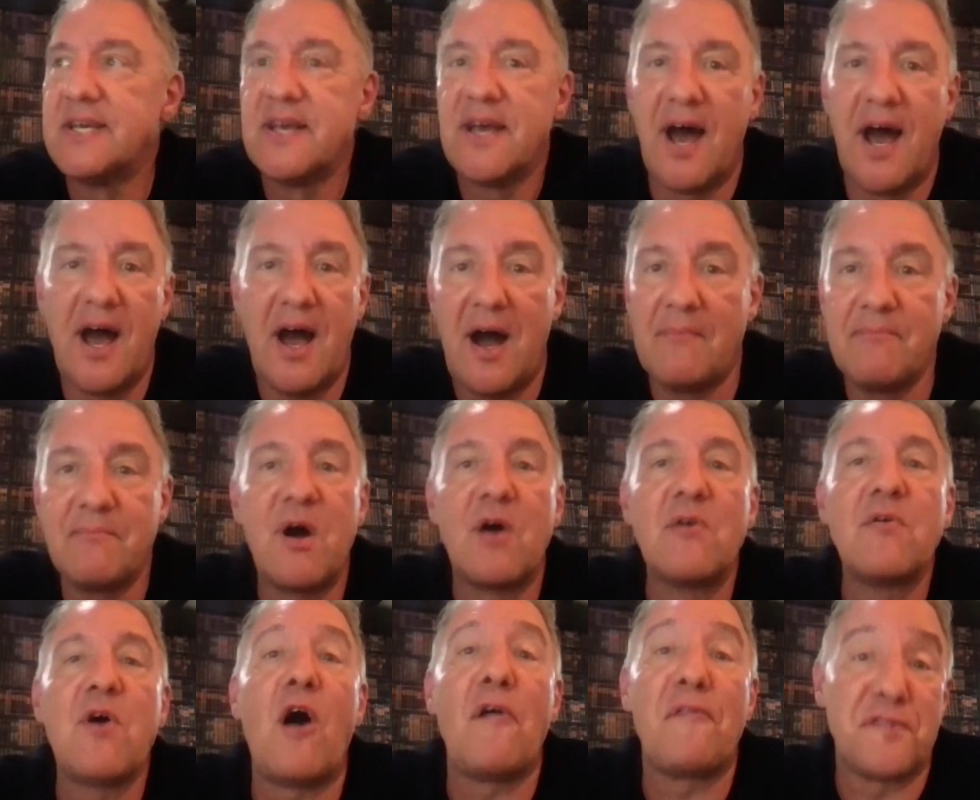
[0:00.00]
I'm
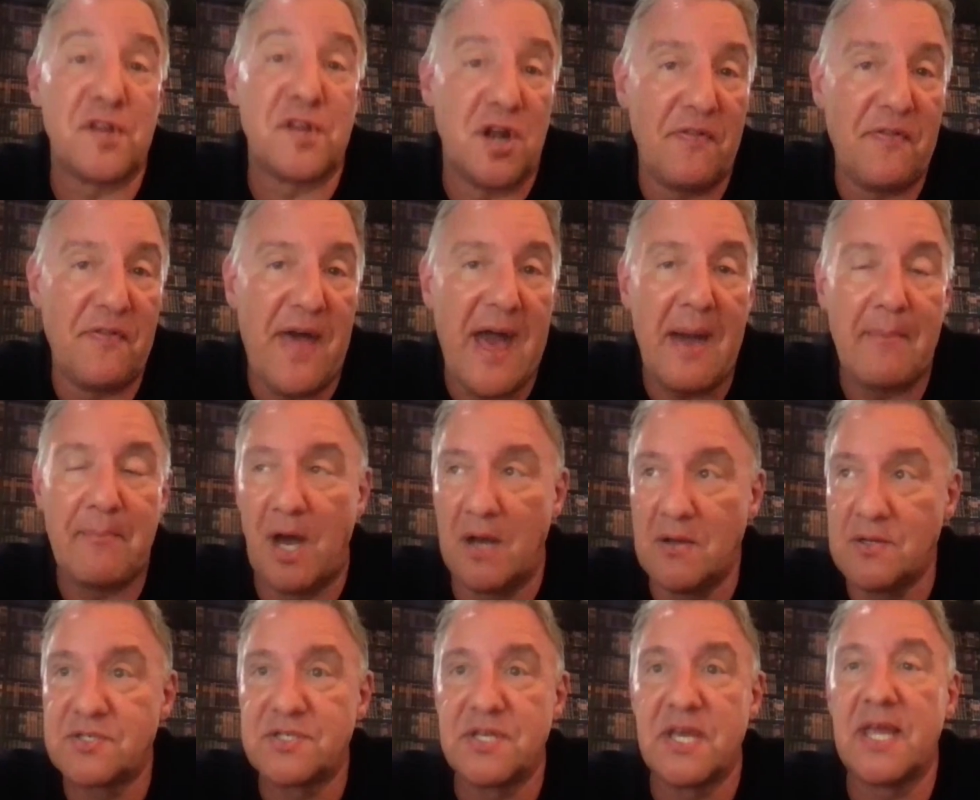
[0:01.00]
often on there
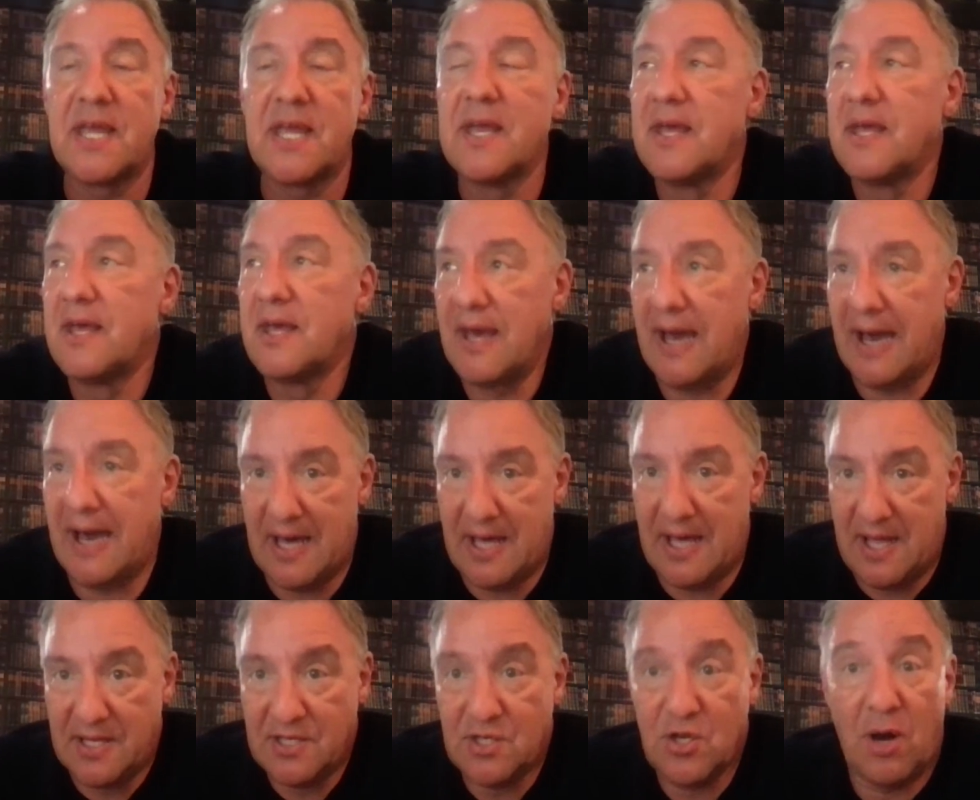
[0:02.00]
posting
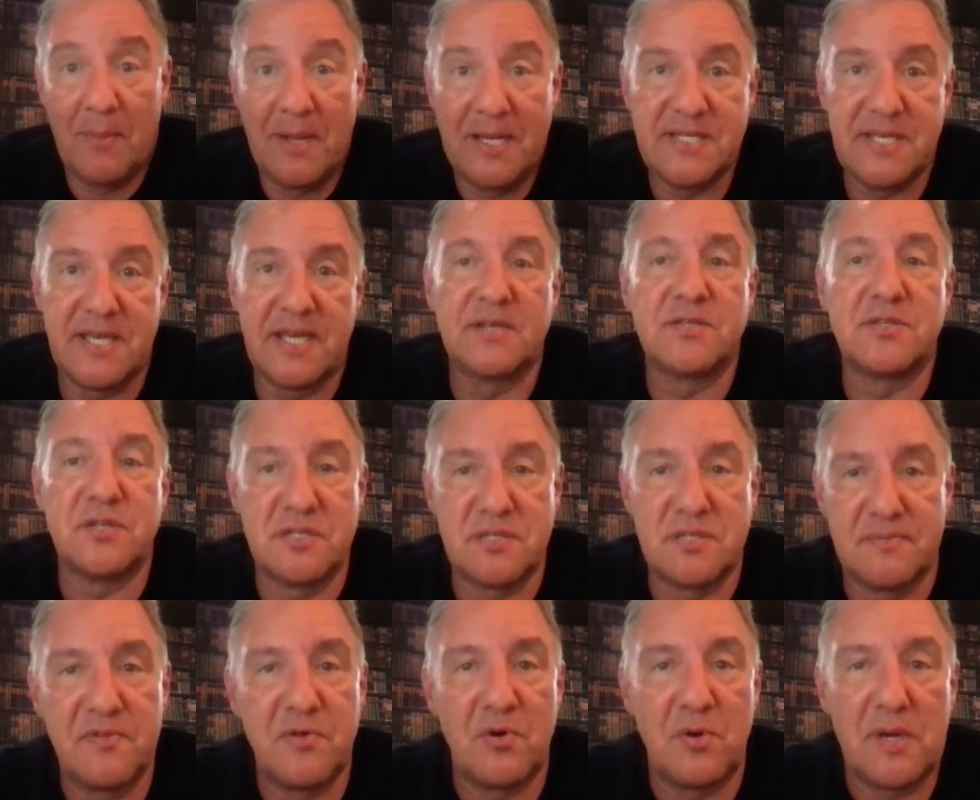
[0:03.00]
and commenting and doing
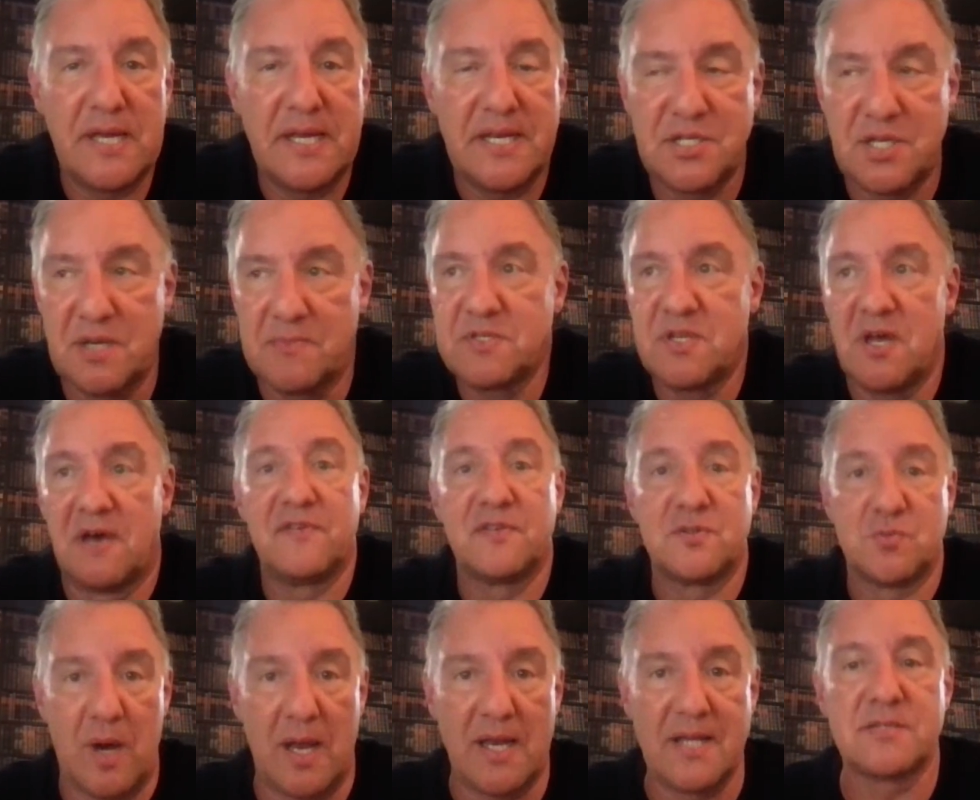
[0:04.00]
some thought leadership stuff,
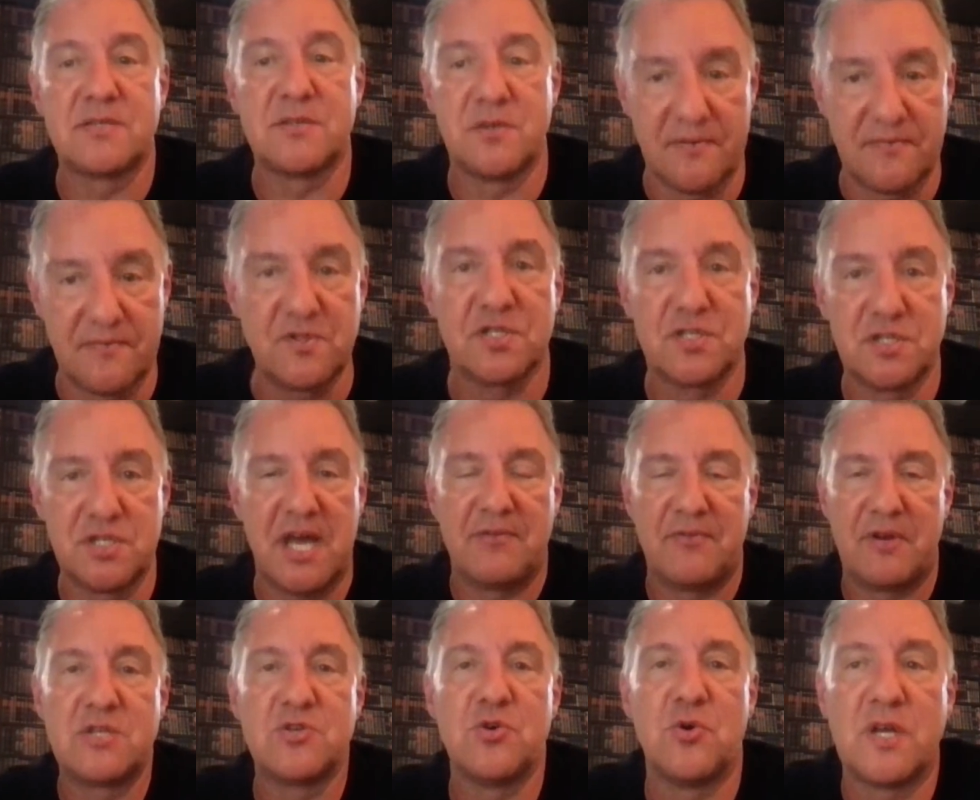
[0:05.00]
as well as sort of just
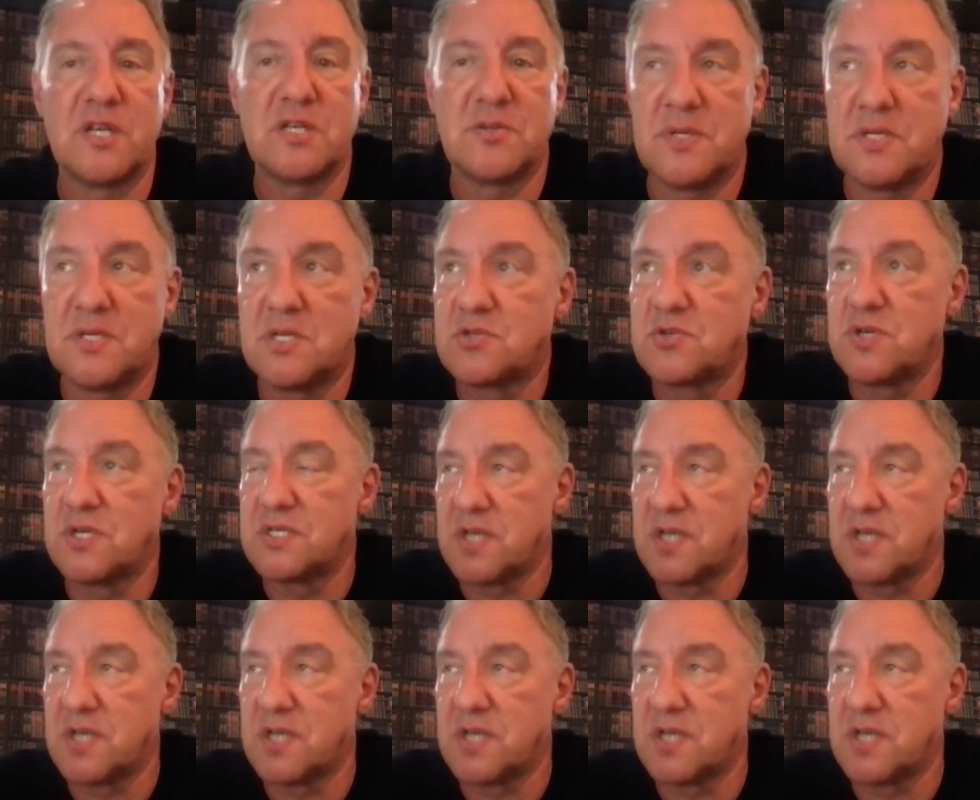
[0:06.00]
generally talking to industry.